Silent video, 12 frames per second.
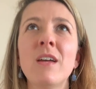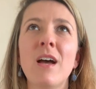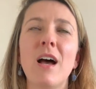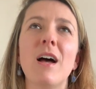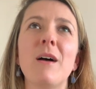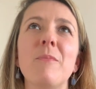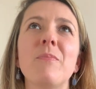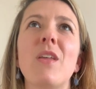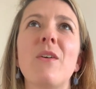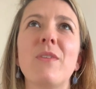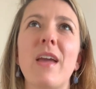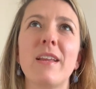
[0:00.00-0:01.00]

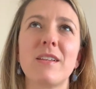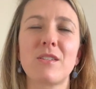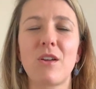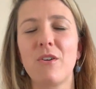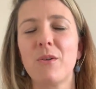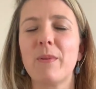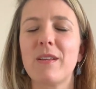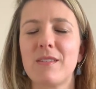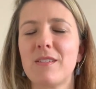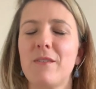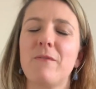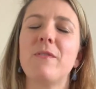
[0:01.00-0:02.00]
of getting started because
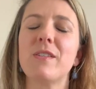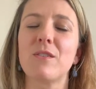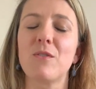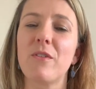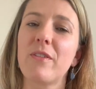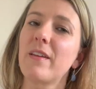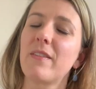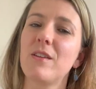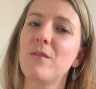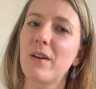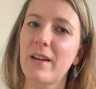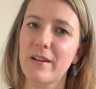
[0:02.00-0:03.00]
it's a physical thing that
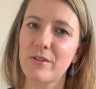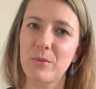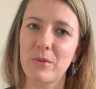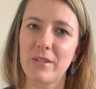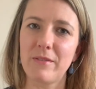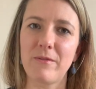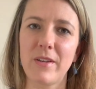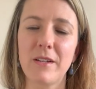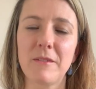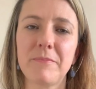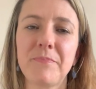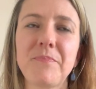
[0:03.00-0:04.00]
you can actually feel.